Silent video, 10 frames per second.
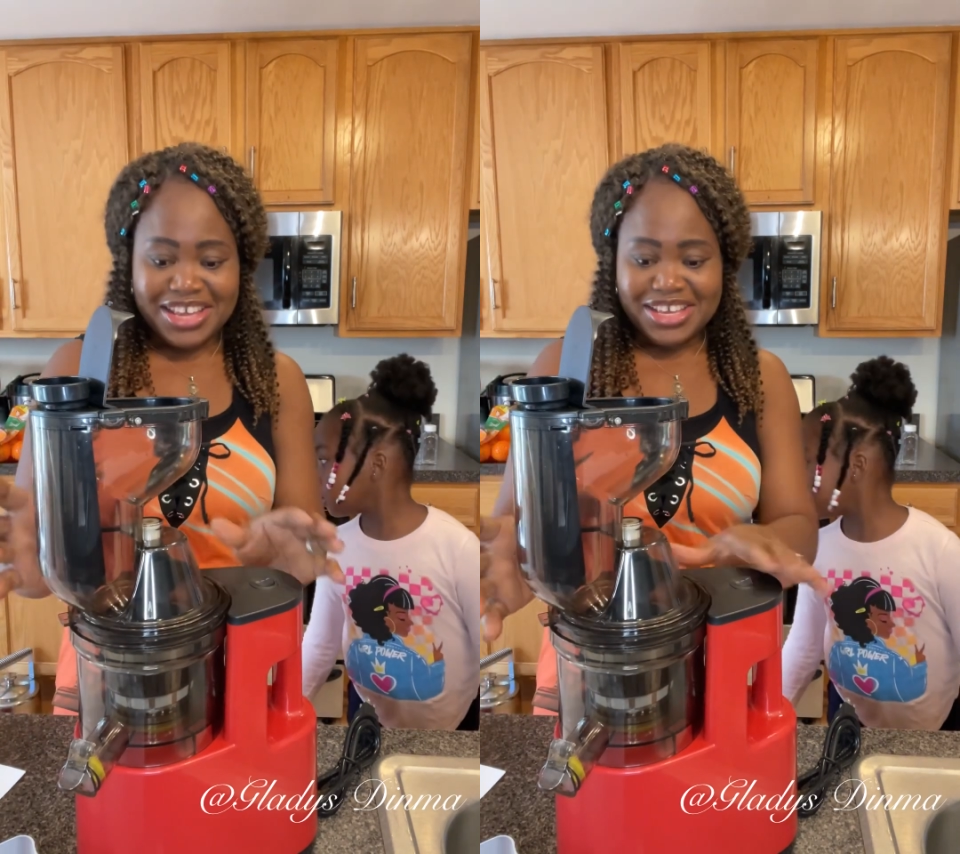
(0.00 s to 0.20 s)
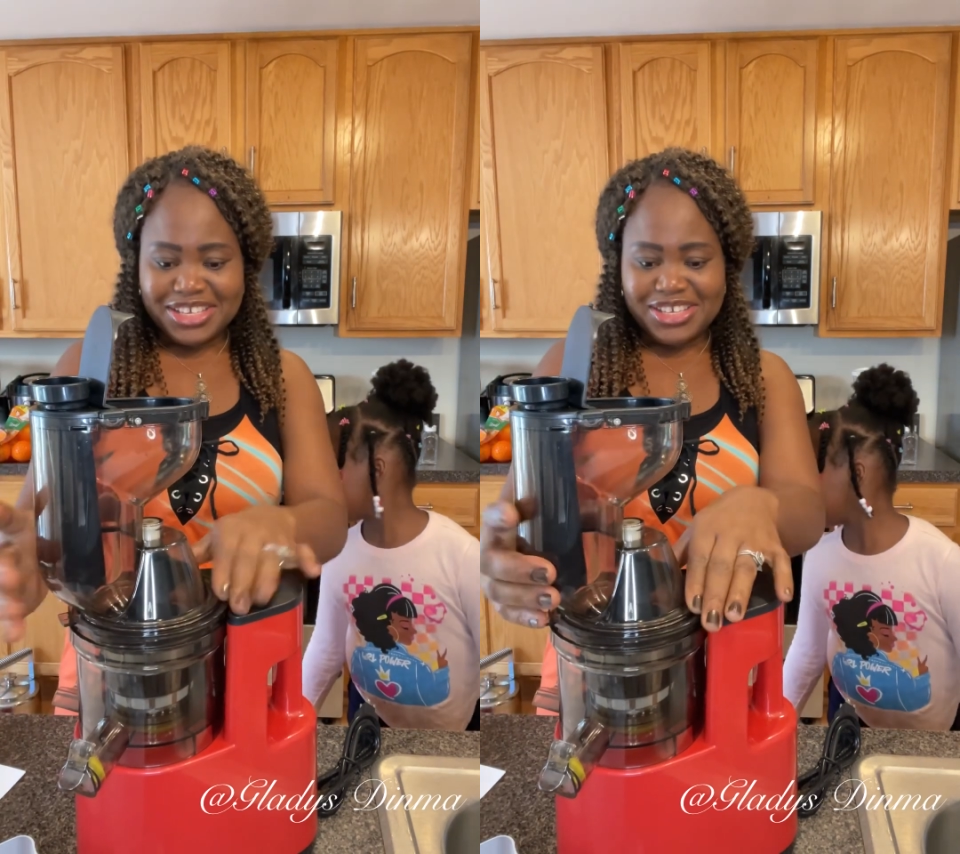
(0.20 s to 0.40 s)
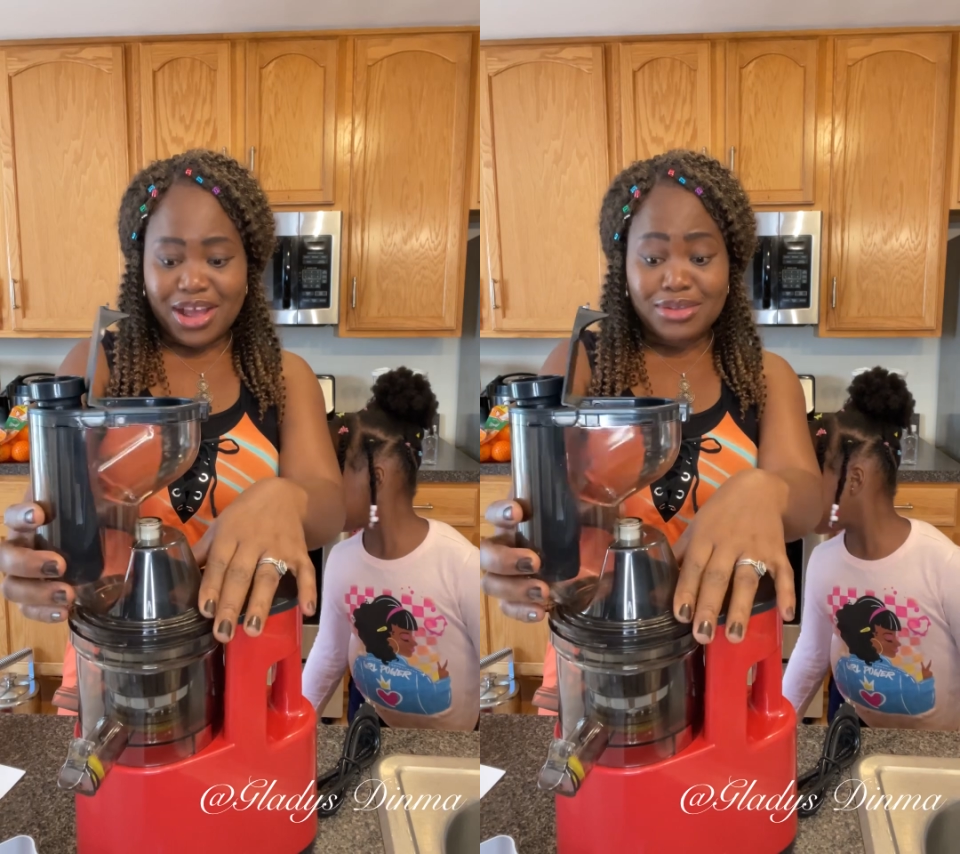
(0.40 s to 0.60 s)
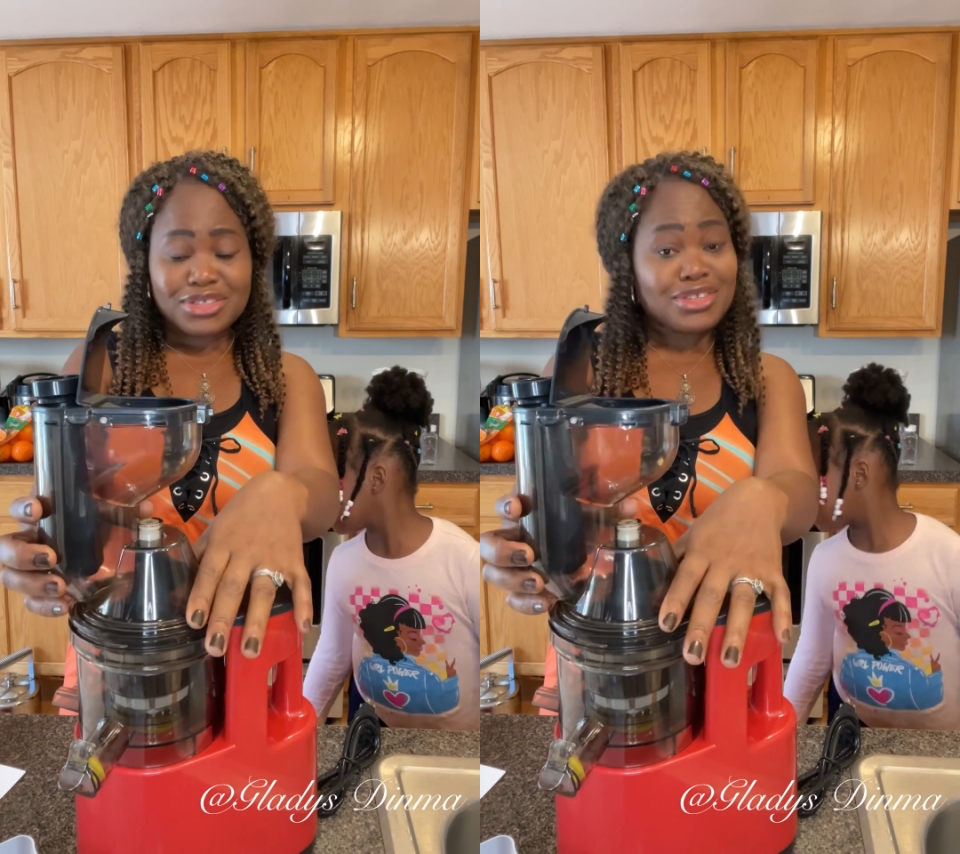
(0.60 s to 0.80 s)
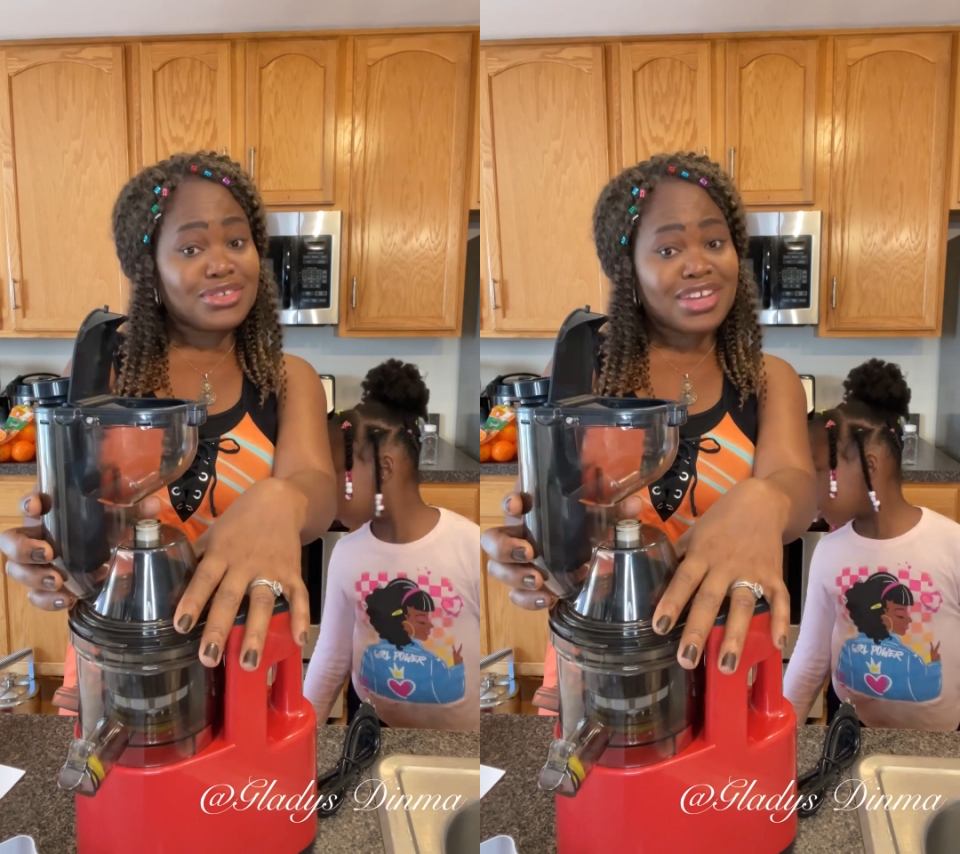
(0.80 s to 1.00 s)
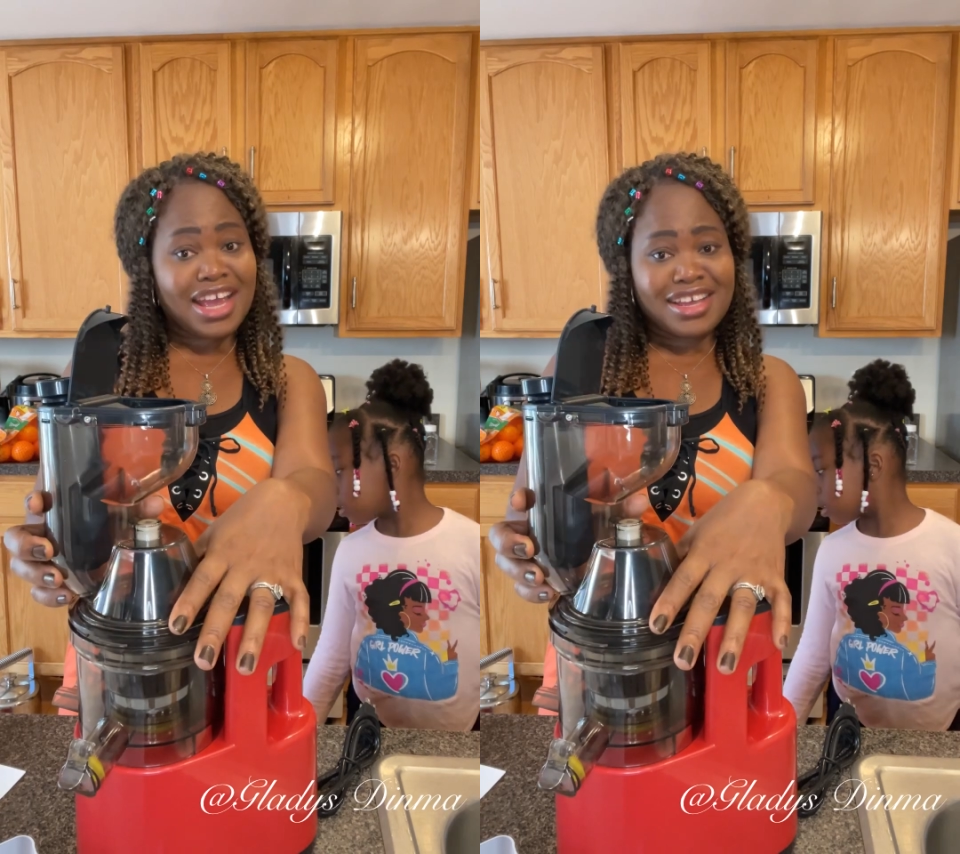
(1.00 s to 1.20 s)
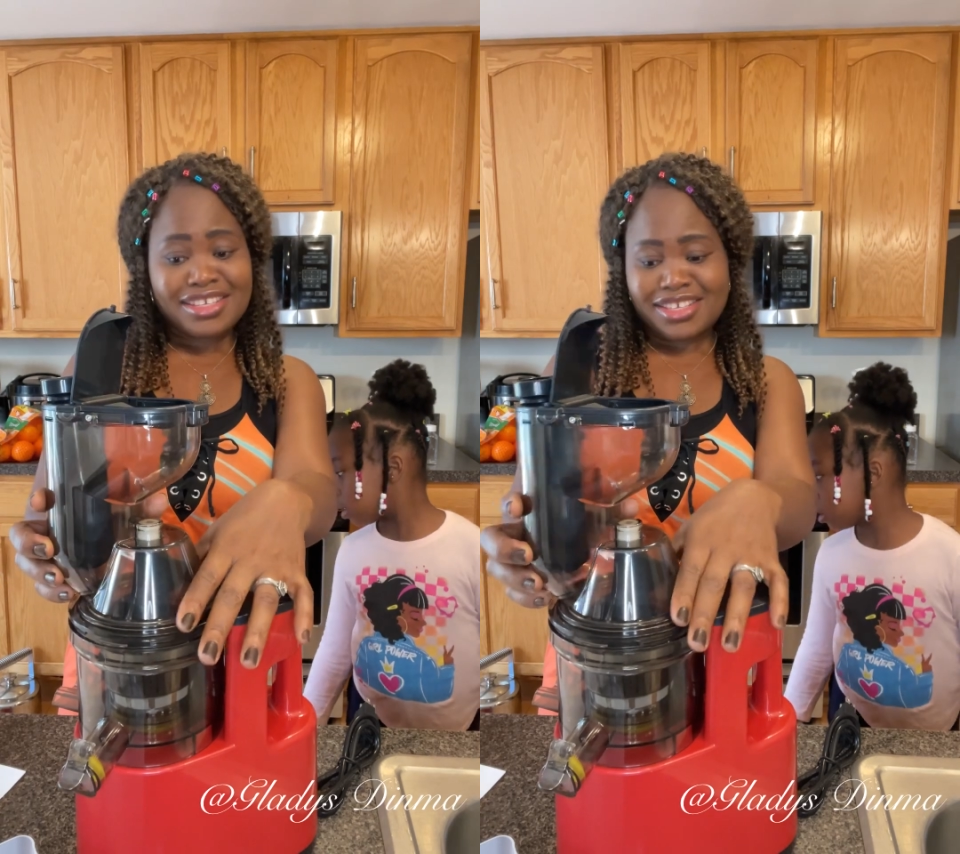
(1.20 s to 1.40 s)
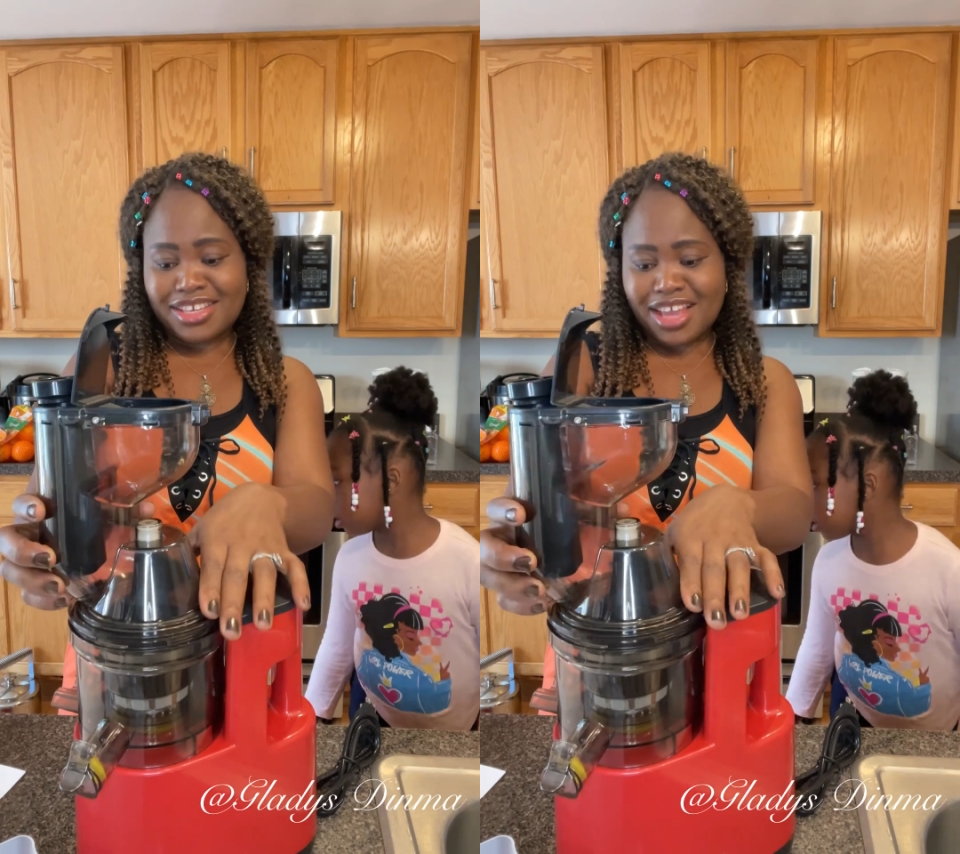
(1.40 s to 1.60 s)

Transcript: So I'll show you guys